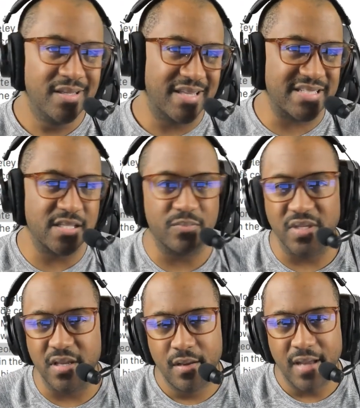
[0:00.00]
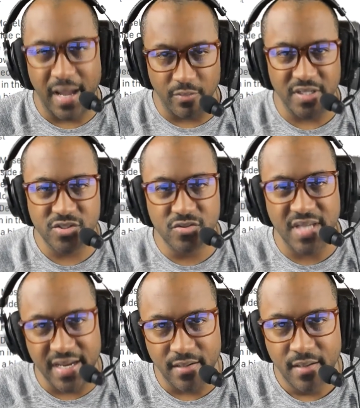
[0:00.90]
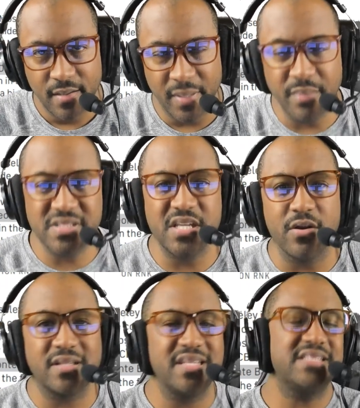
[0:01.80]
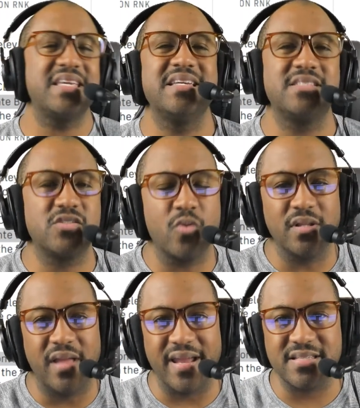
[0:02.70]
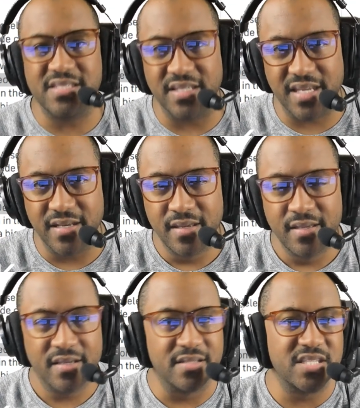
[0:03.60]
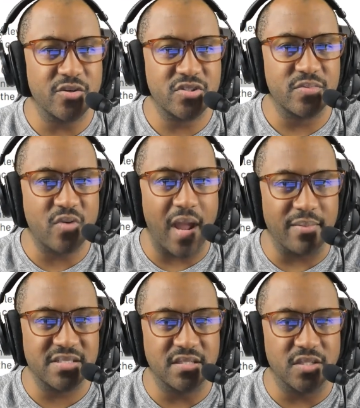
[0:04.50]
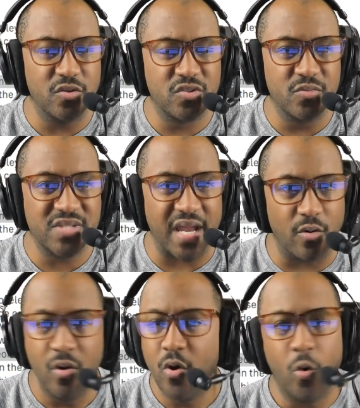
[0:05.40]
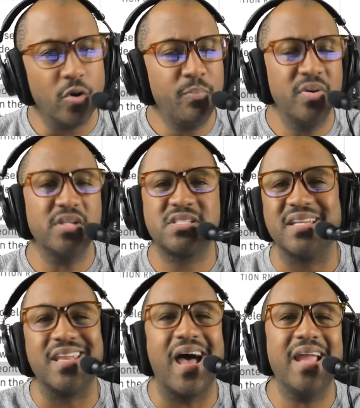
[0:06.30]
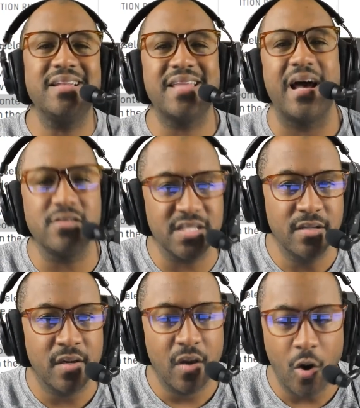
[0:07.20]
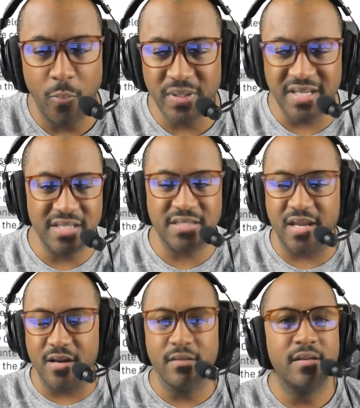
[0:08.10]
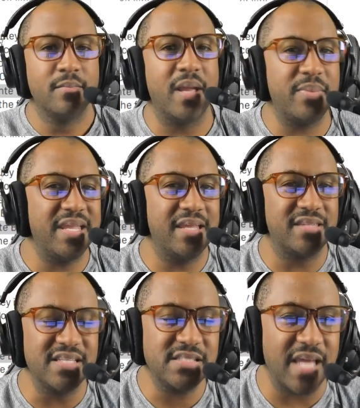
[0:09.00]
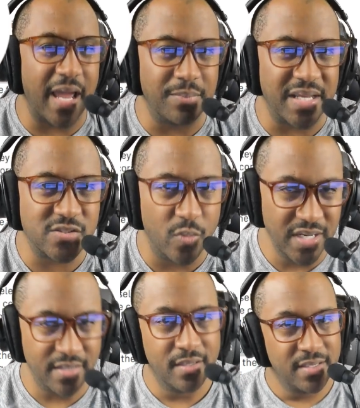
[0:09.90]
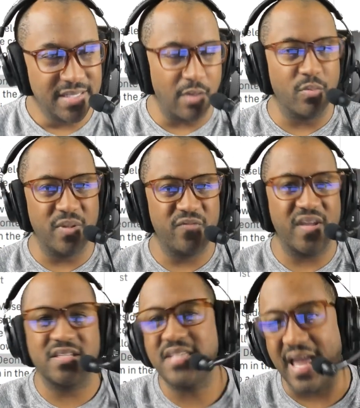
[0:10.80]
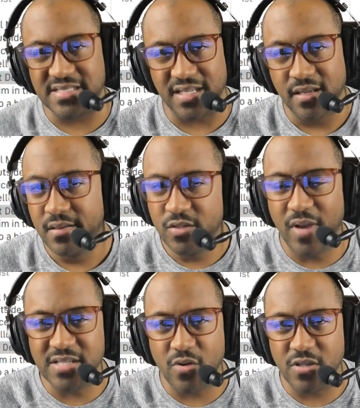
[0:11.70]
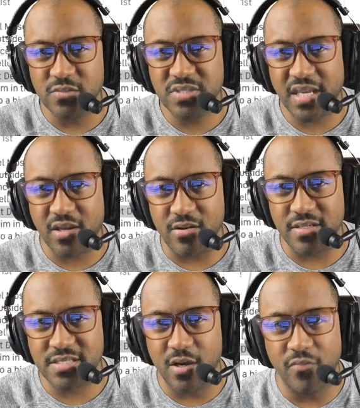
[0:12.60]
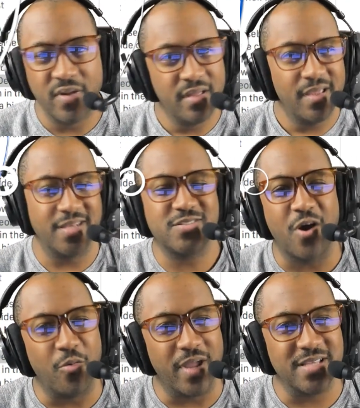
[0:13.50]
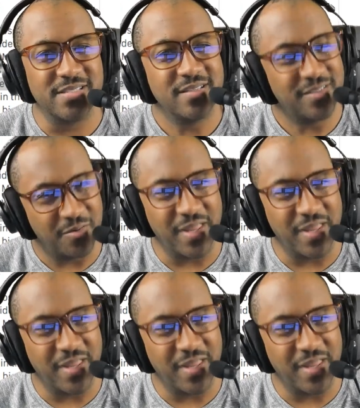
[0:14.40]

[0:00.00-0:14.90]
that's something I would entertain. My name is Derek. This is Detroit Lions Syndicate. Consider subscribing to the YouTube channel on a push to nine thousand. Hoping to get there maybe this time next week. That would be fantastic. You guys are awesome. Take care of yourself. And as always, go